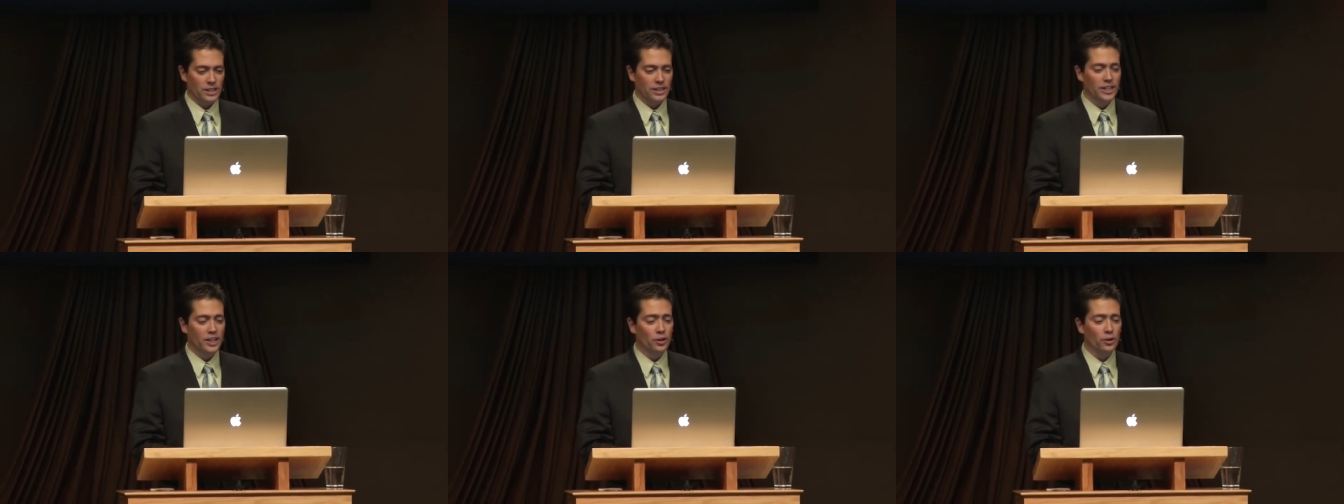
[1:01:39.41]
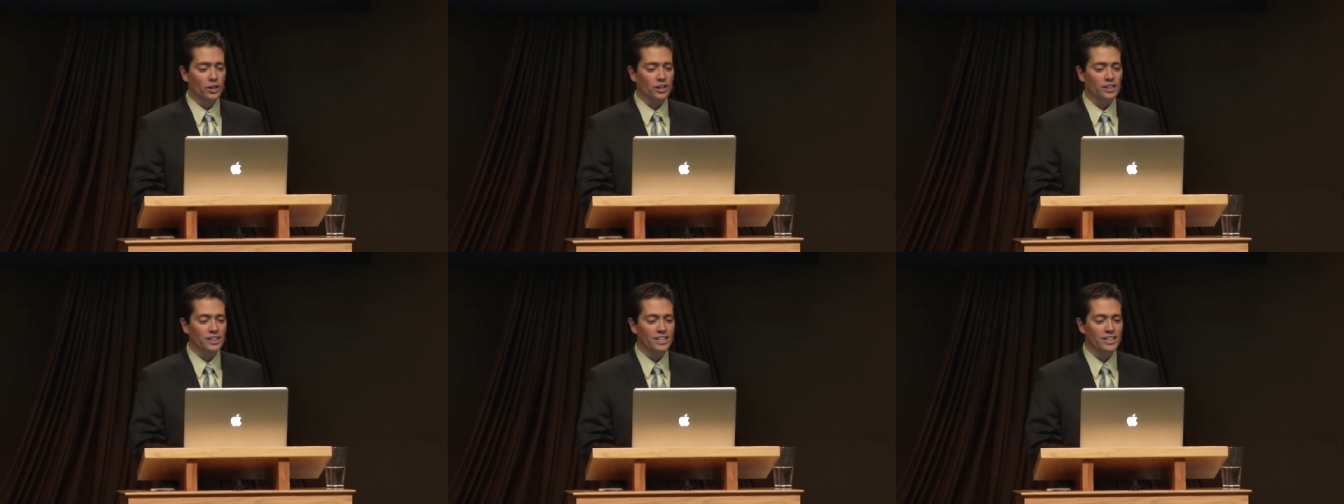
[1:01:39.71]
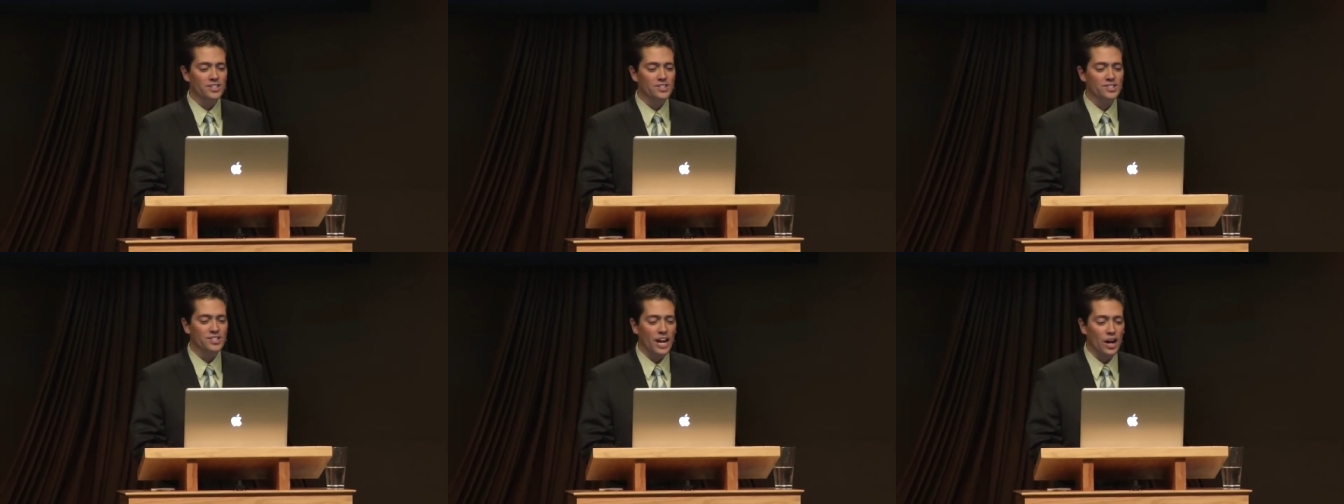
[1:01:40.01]

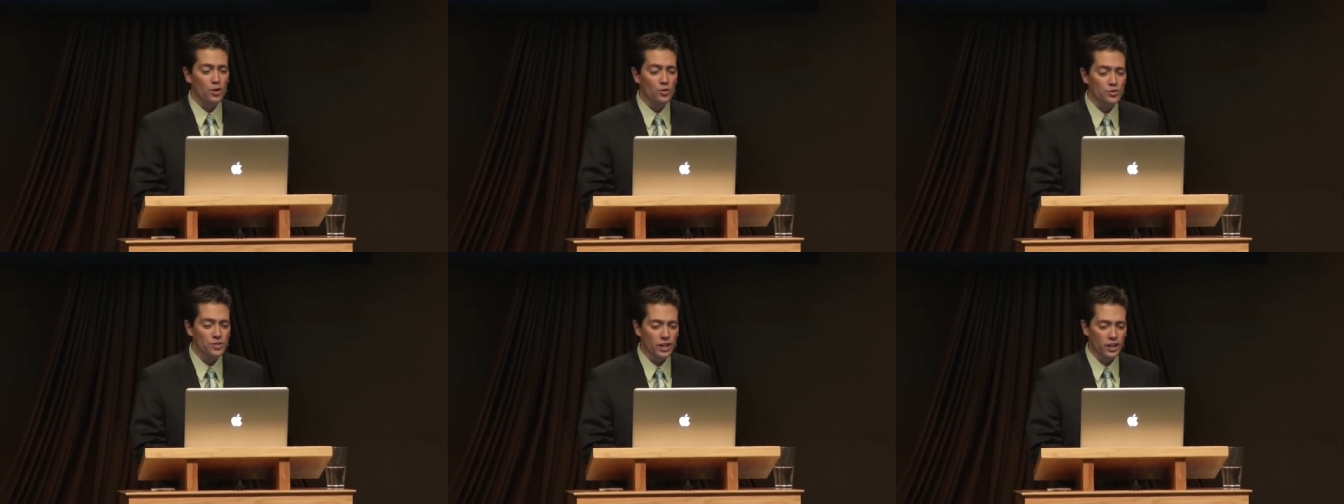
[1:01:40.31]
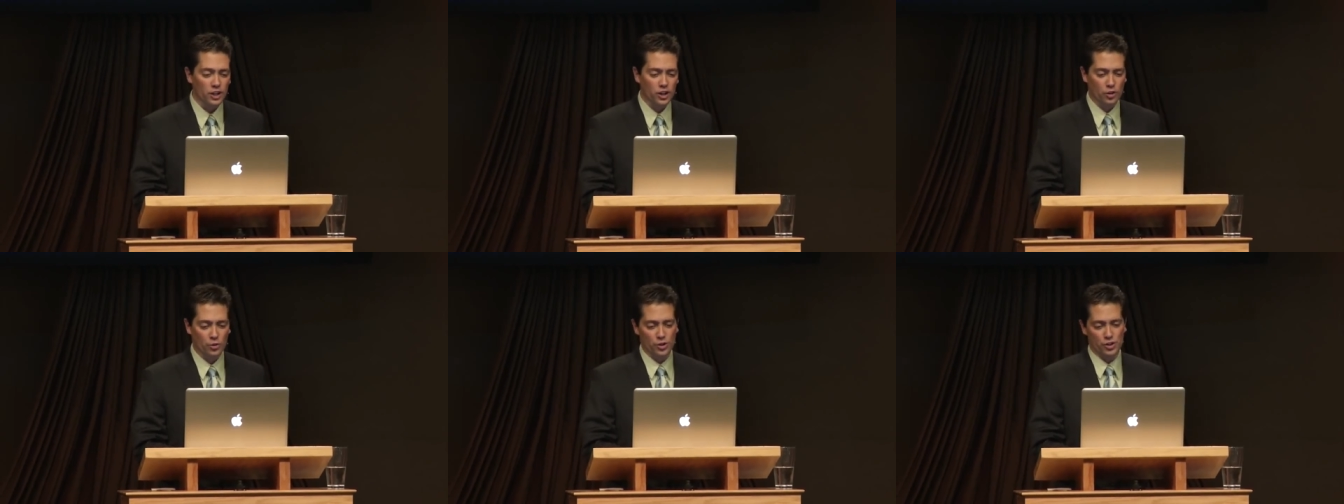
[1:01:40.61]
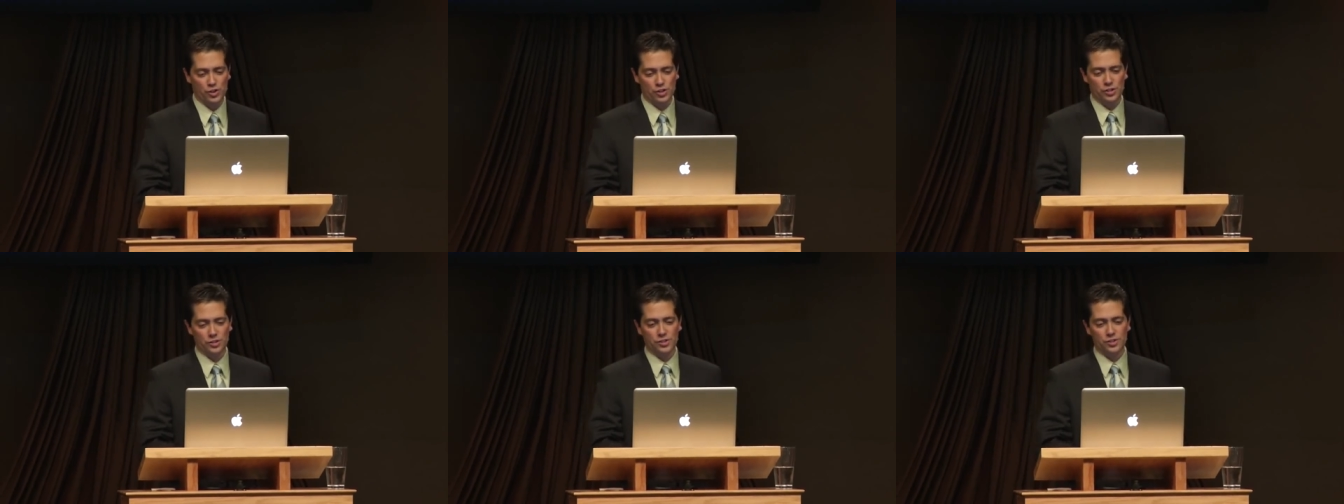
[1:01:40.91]
Lyrically, it sounds like a
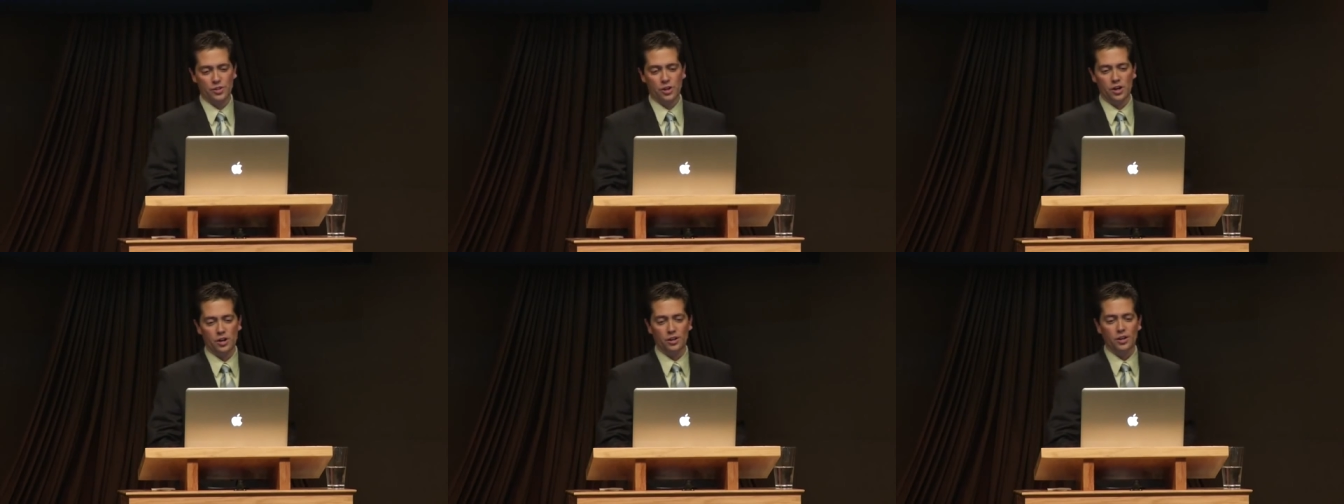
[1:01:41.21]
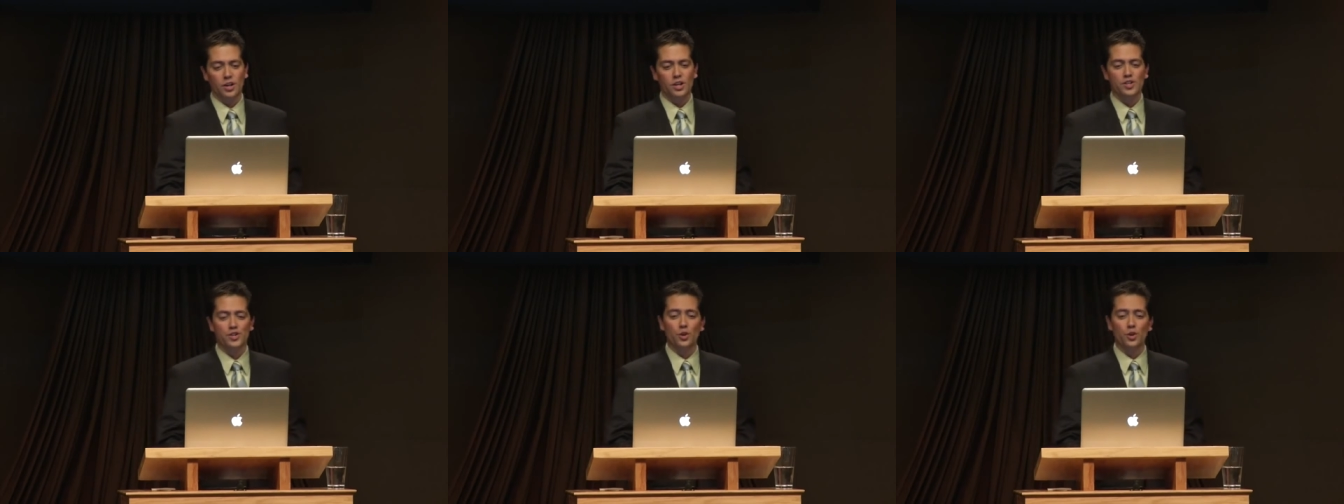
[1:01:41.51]
Christian song.